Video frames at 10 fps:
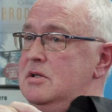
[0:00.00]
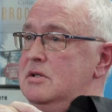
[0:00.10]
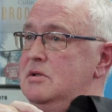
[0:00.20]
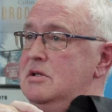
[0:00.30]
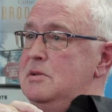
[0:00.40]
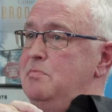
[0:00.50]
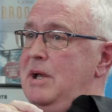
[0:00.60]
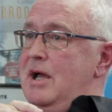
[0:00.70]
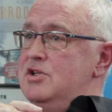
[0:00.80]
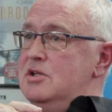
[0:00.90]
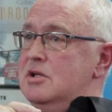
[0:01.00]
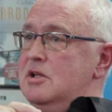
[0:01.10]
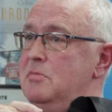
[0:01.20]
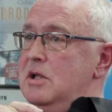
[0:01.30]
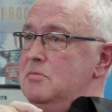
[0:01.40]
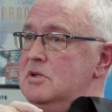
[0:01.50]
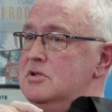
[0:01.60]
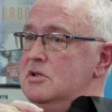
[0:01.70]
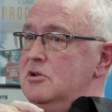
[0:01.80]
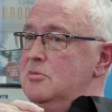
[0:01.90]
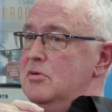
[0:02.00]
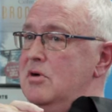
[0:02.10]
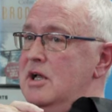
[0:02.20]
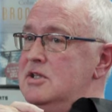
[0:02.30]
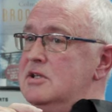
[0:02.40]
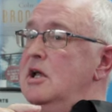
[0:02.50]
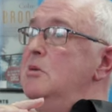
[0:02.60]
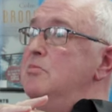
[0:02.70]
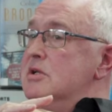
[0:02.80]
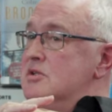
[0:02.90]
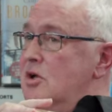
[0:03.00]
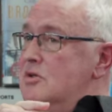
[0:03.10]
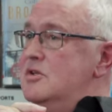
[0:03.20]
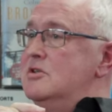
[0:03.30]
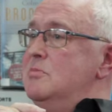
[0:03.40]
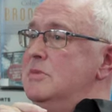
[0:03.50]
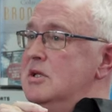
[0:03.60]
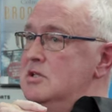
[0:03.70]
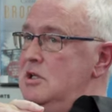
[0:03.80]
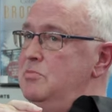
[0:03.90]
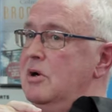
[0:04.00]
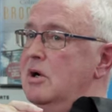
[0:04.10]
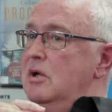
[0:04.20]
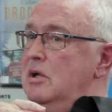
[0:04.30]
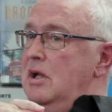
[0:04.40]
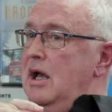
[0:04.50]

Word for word: That it's a passionate commitment to human rights, but it's also something deeper.